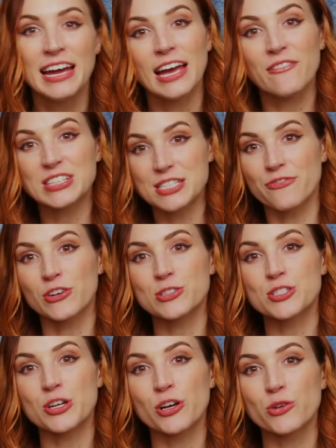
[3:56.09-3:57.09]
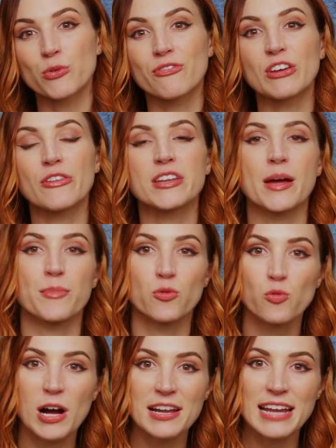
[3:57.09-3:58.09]
If it's the first turn, reveal the number
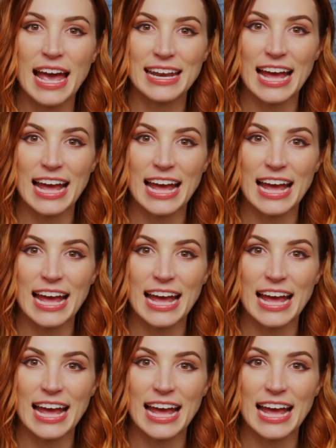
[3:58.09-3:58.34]
1 and